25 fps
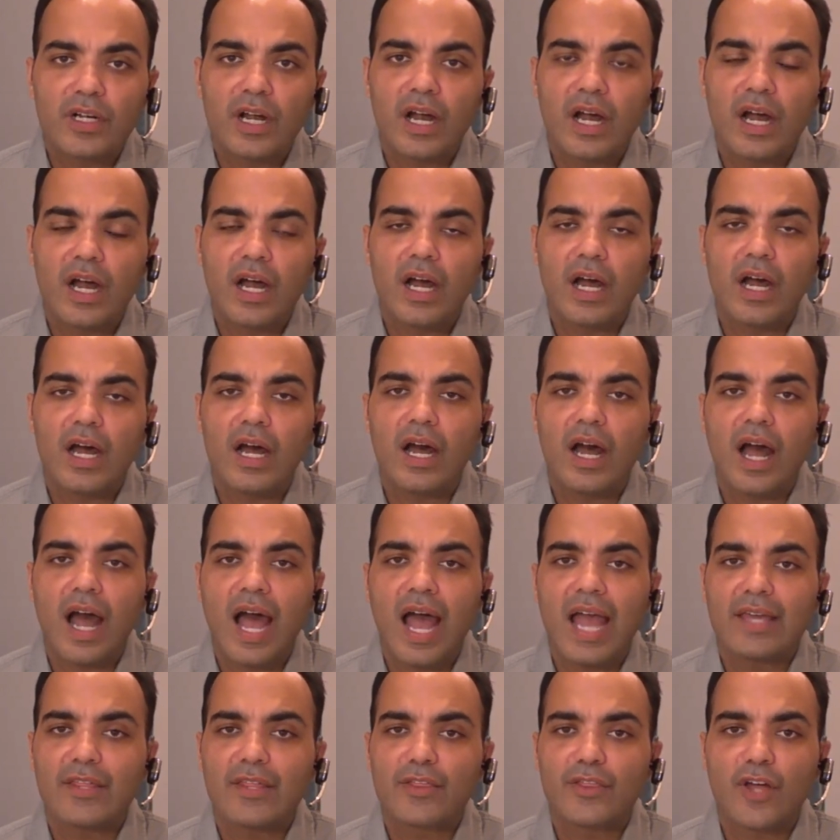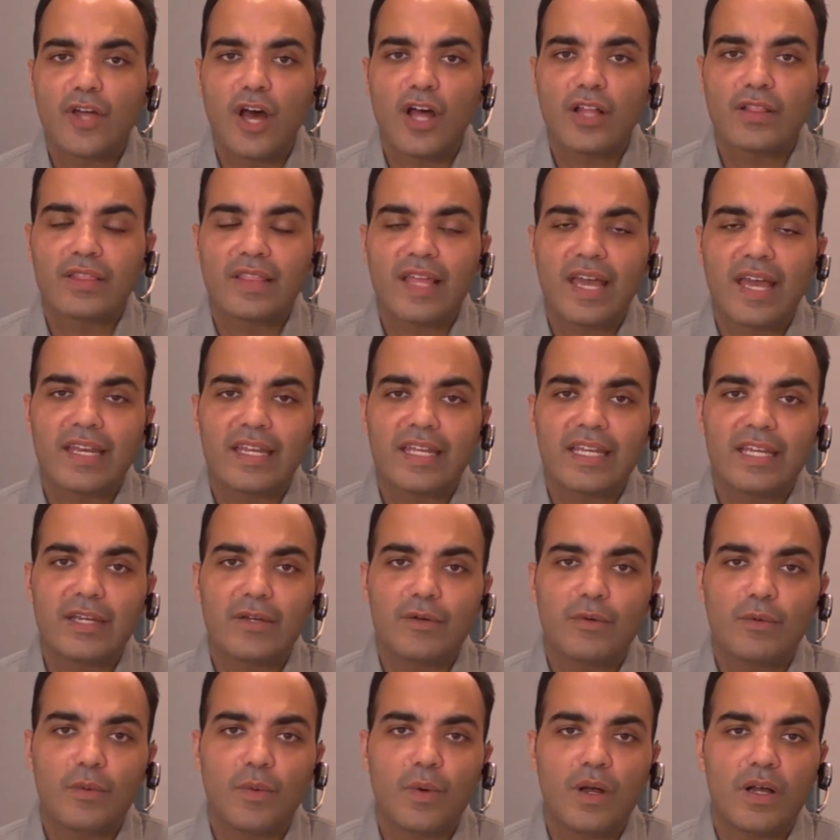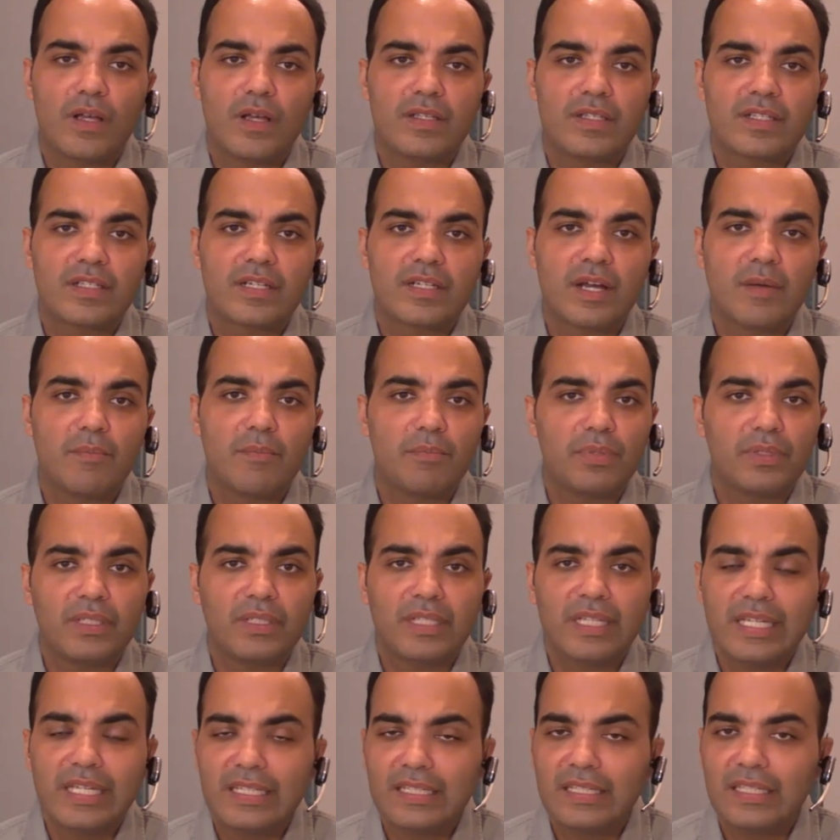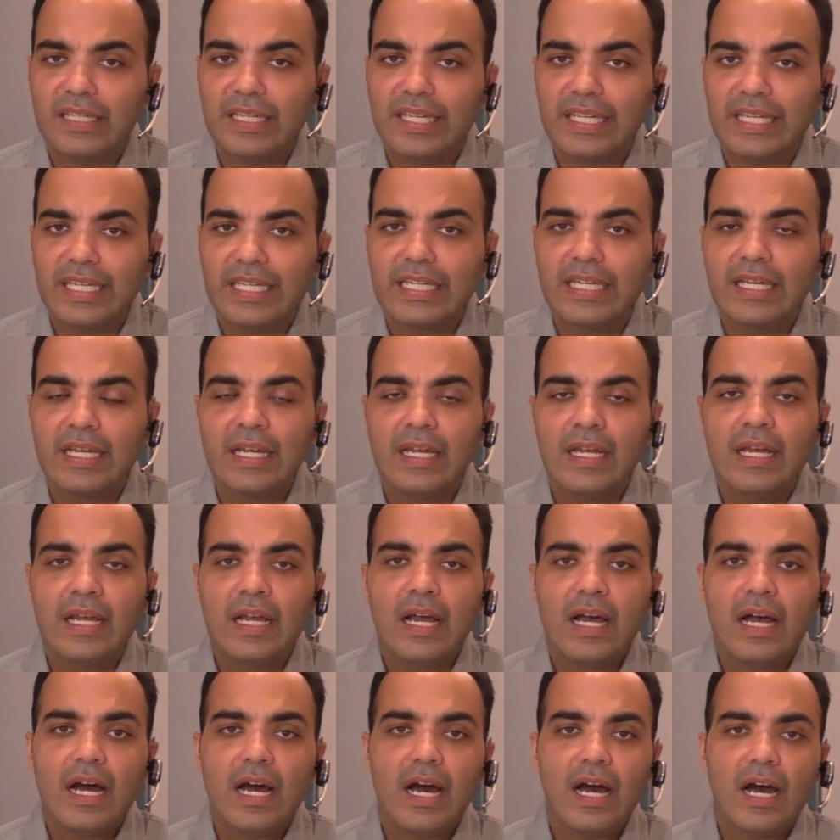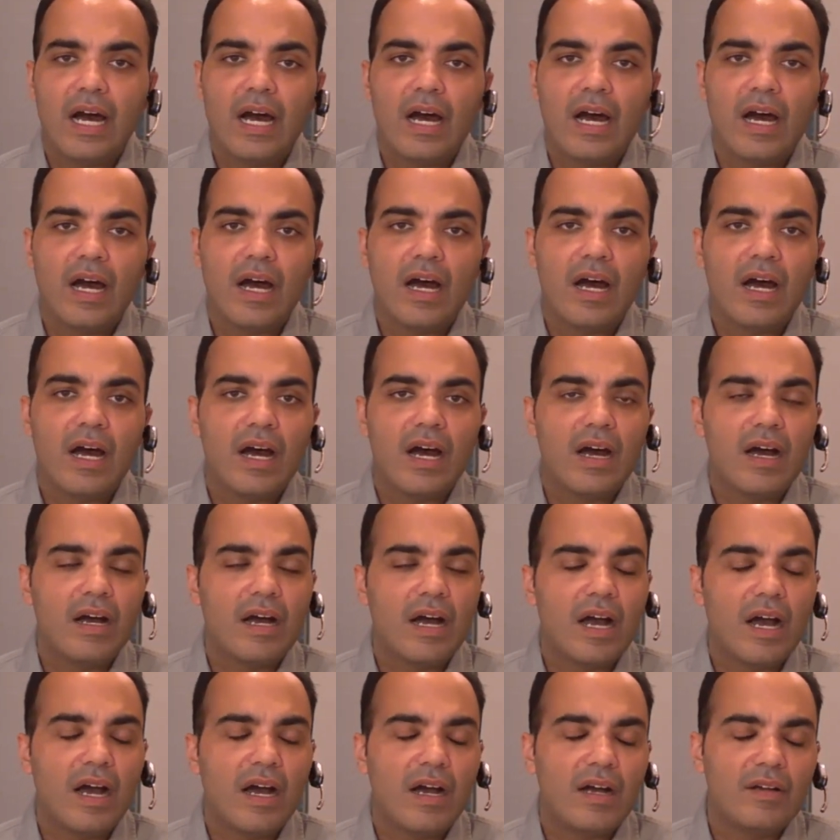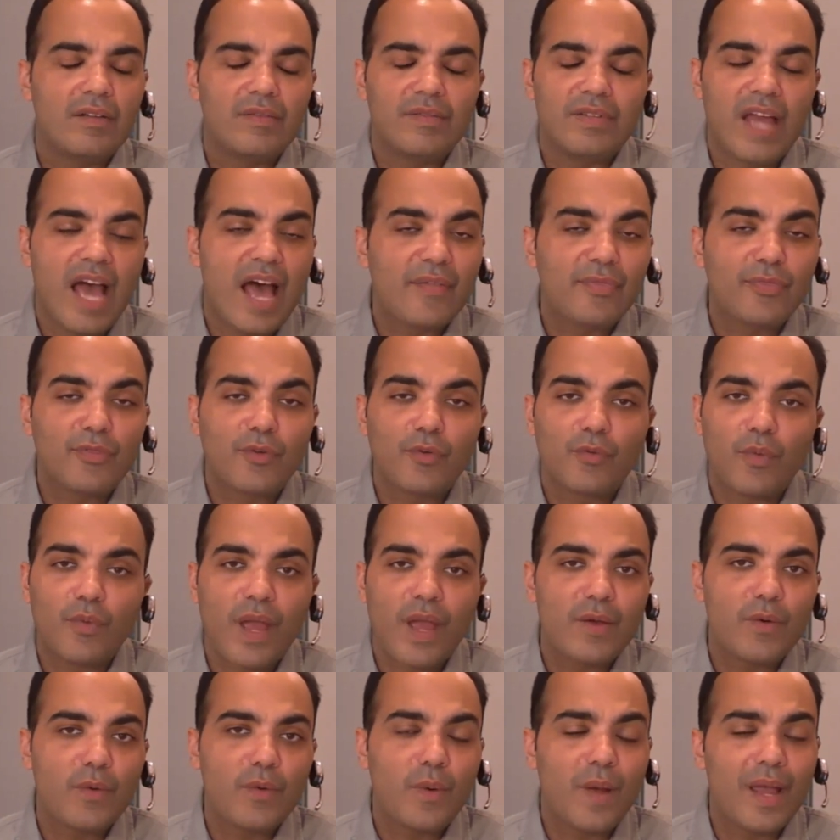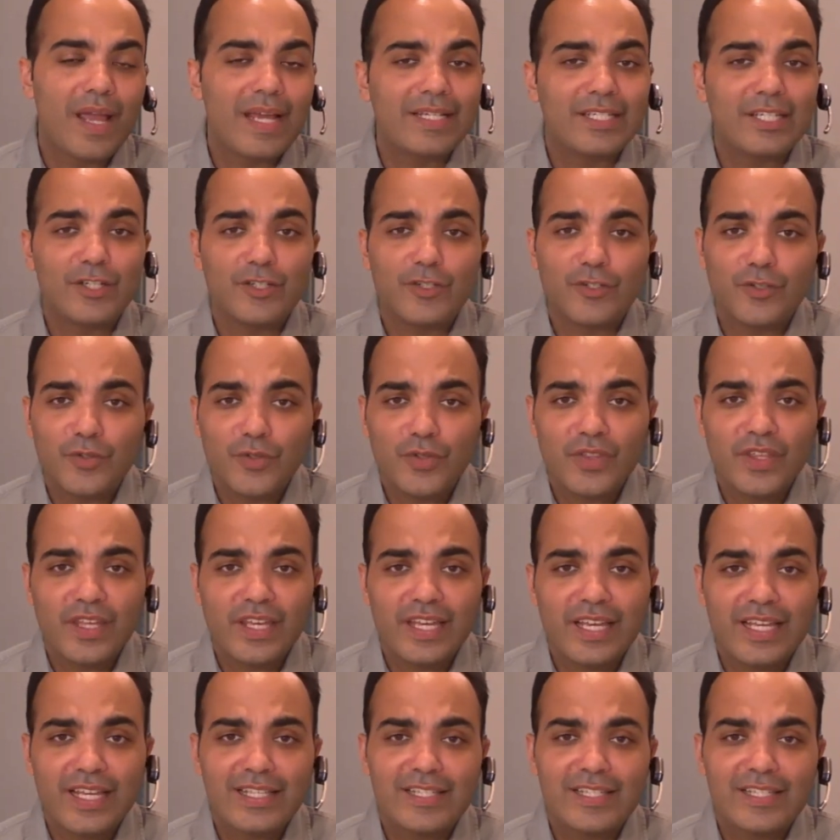I thought that it was completely not the right way to do things,